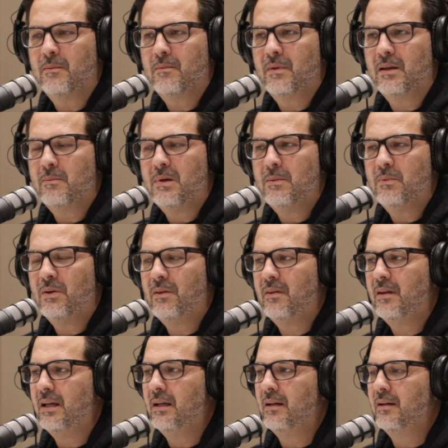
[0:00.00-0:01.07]
Like people
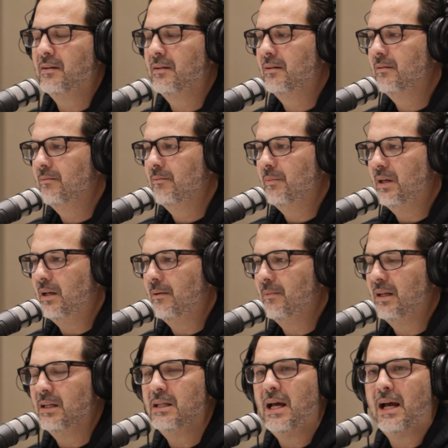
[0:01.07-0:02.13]
think
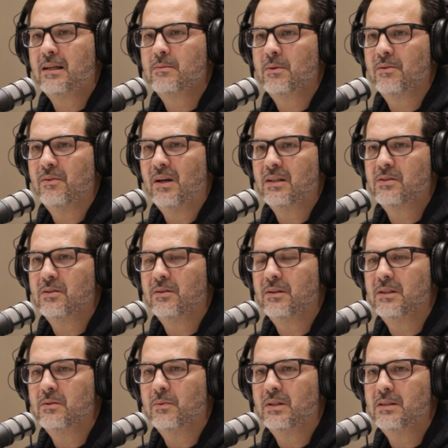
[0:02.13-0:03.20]
becoming a tax professional
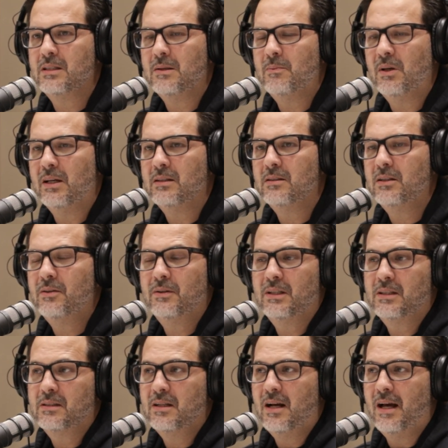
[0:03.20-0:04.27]
is what CPAs do, and
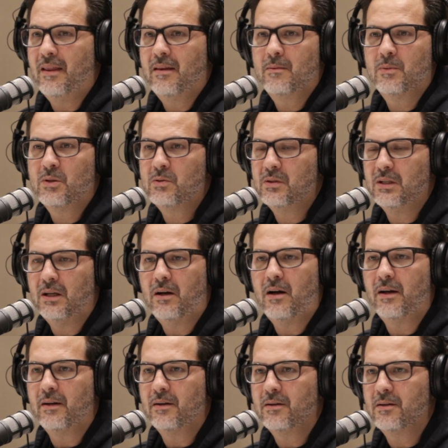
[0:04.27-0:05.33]
it's not. They're mostly
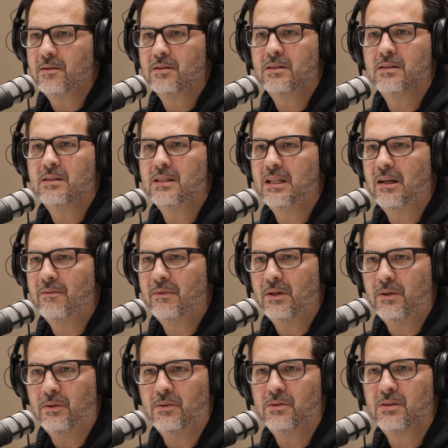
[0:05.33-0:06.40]
auditors and
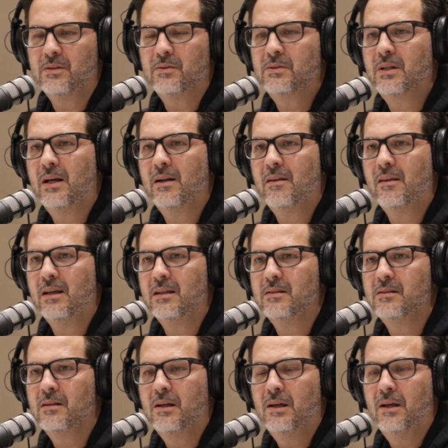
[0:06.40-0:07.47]
CFOs and those kind of
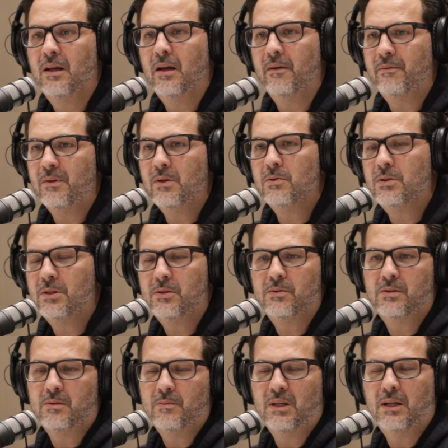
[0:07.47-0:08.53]
things. A few
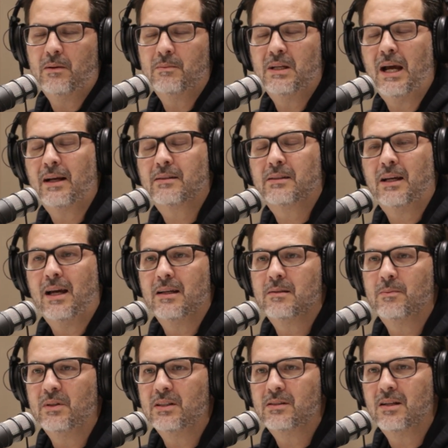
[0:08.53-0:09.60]
choose to become tax guys,
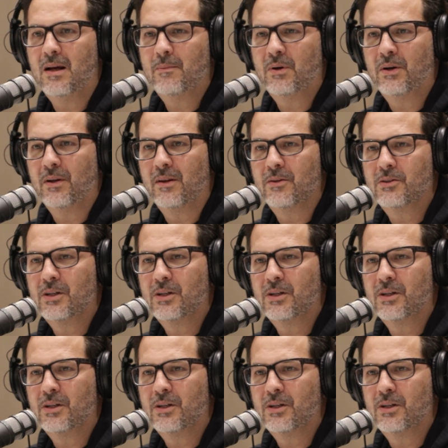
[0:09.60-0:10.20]
but it's not part of their